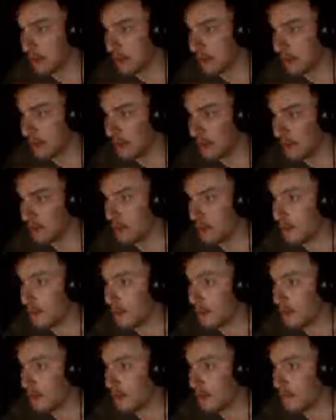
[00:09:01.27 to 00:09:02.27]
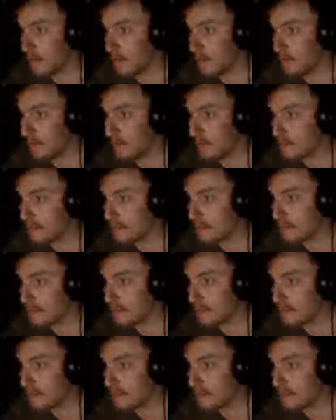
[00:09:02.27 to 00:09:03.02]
(no one is talking)